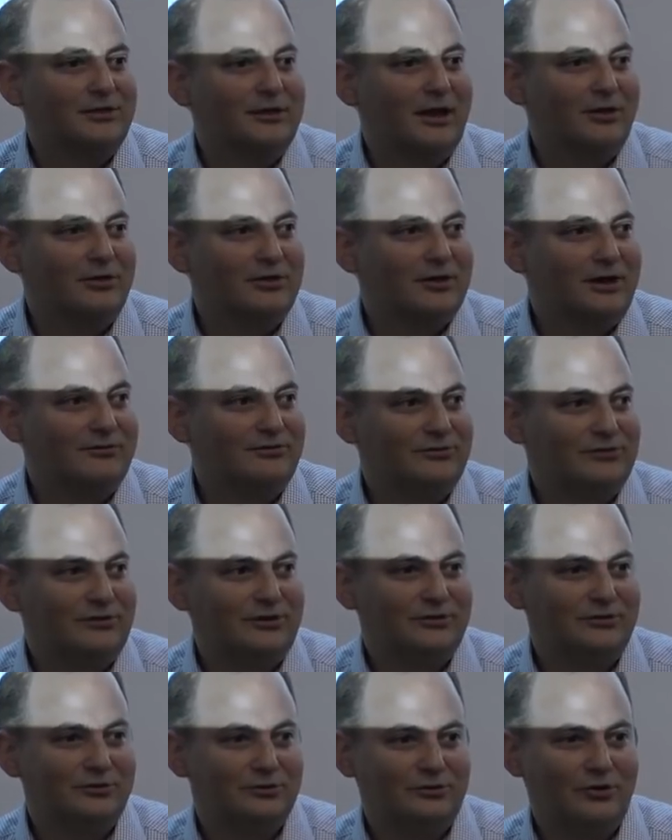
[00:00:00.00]
Now that I've
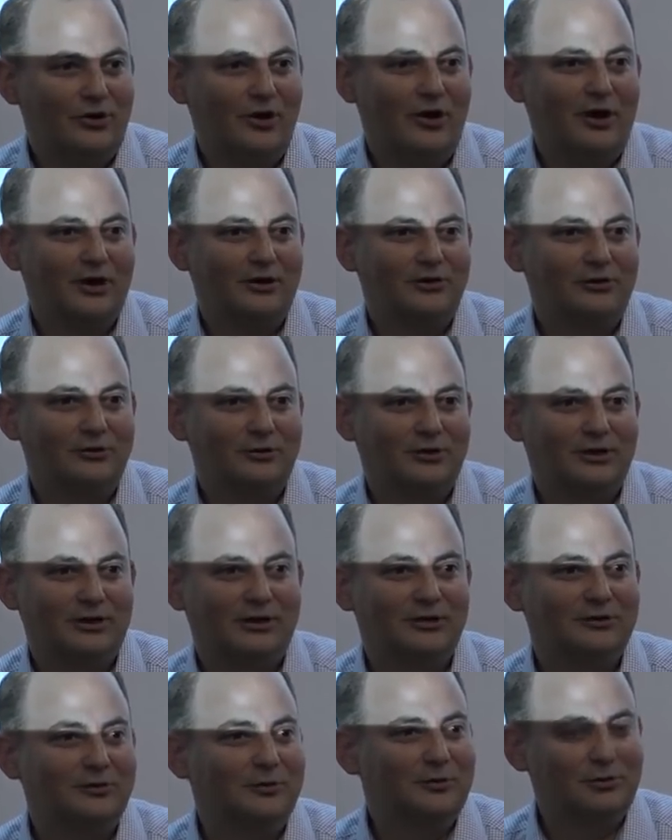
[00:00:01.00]
seen your talk, you can
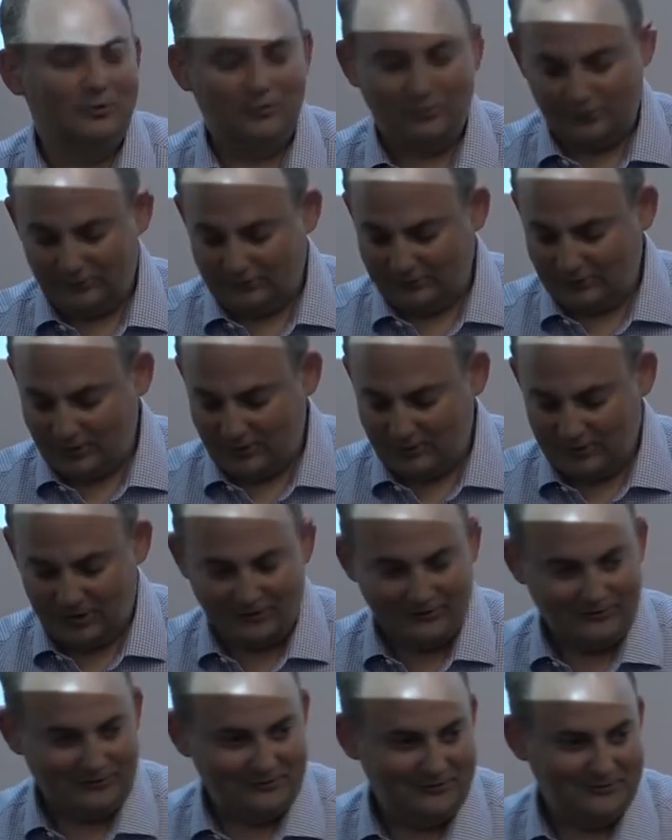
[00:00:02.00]
ignore those
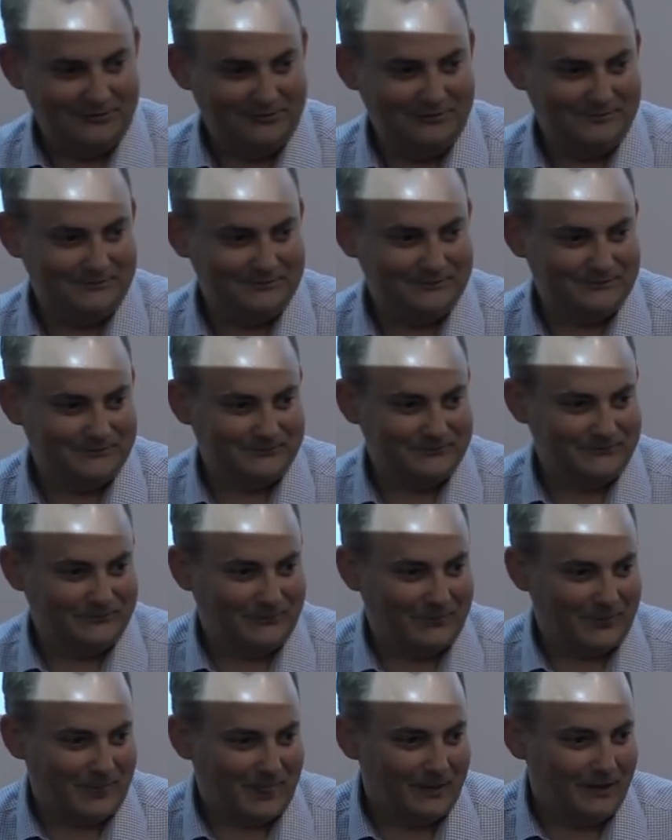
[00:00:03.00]
comments.
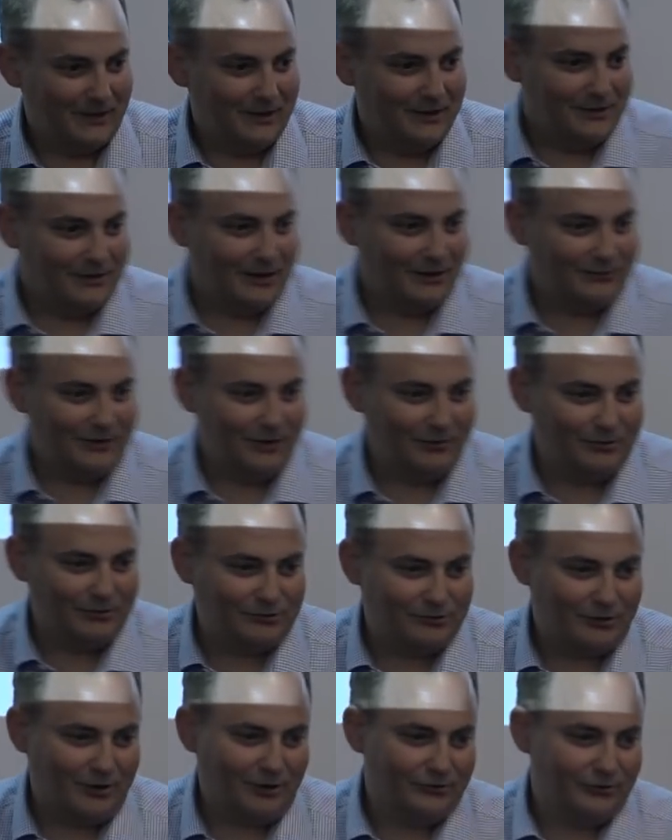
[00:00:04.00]
That's how we
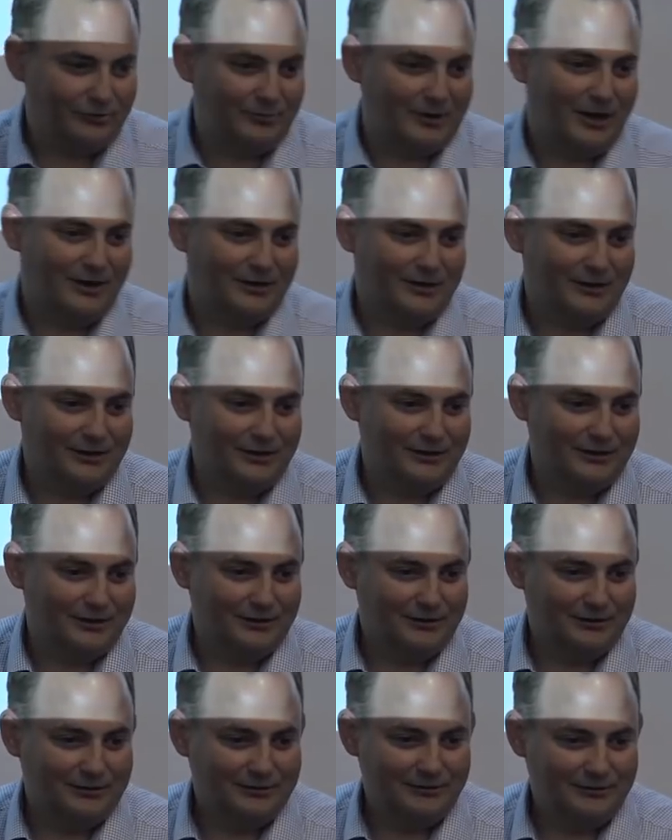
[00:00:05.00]
should all do math, I
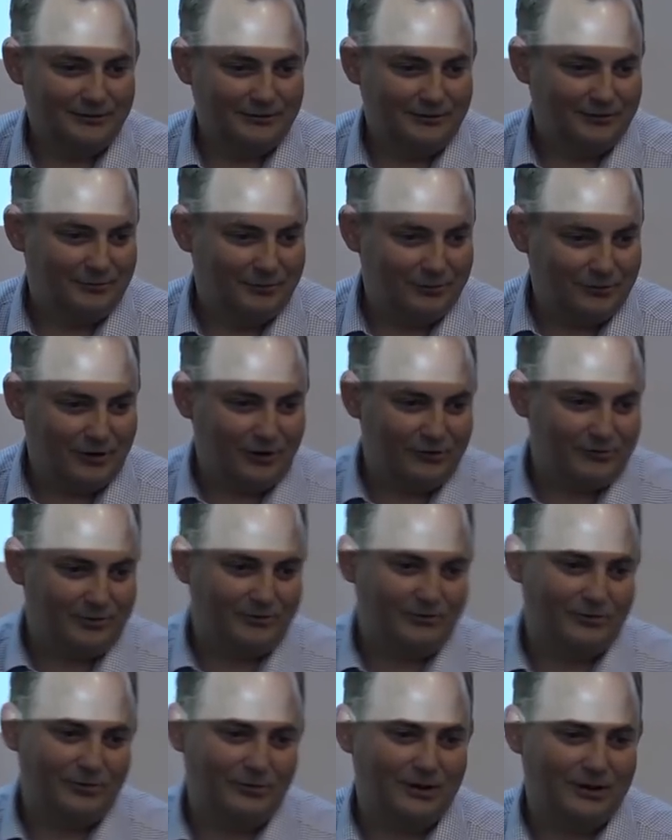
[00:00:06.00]
think. Computer algebra
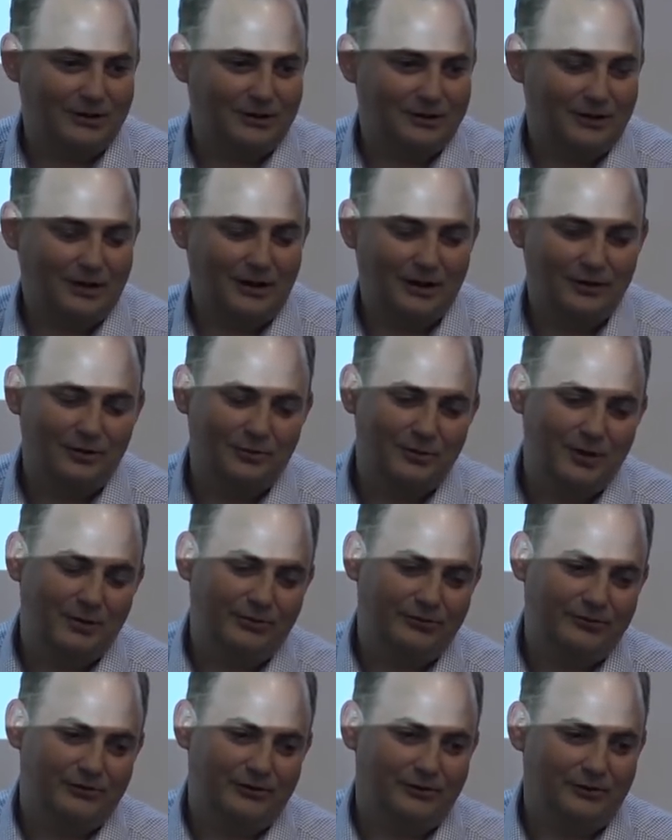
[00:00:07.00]
for the win. I know
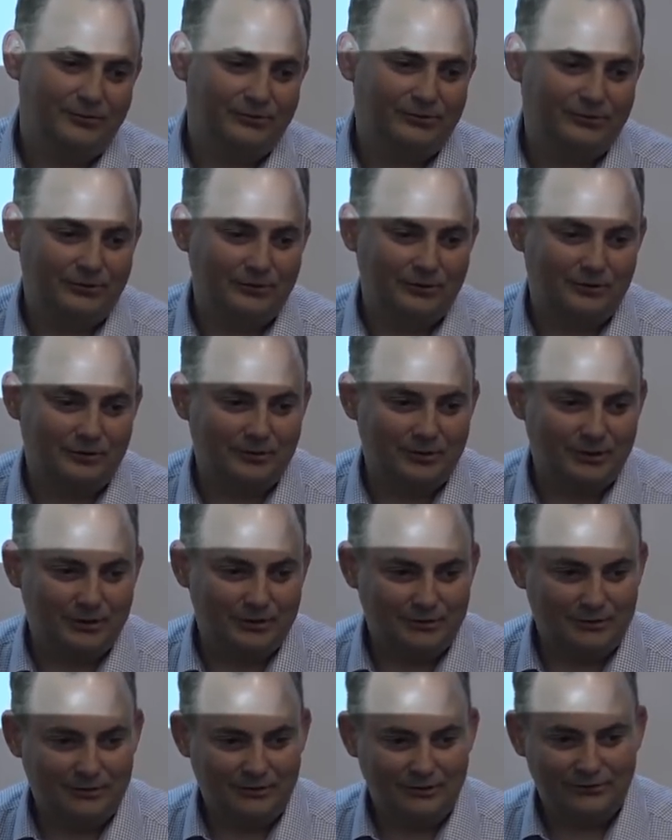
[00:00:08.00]
Maple's a little obscure, but
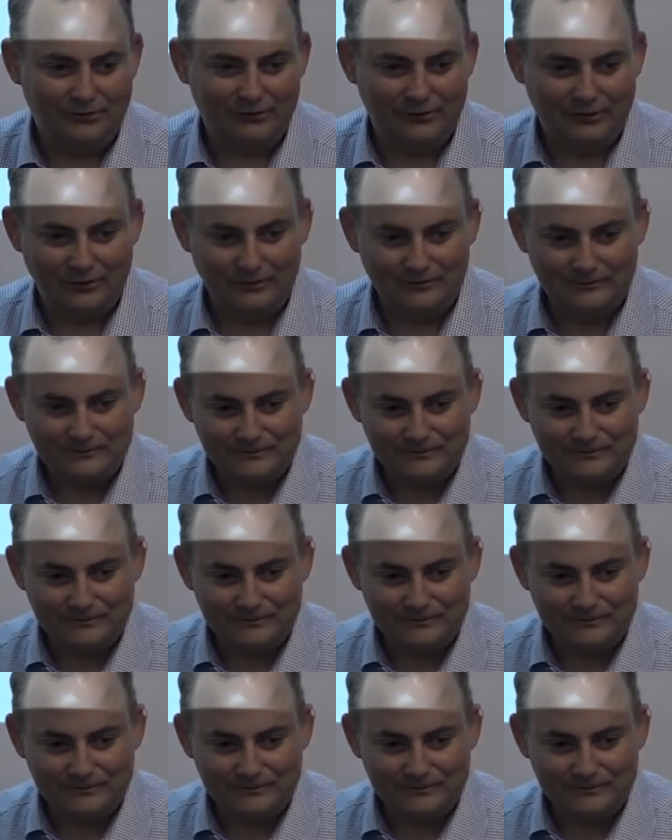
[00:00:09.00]
it's good.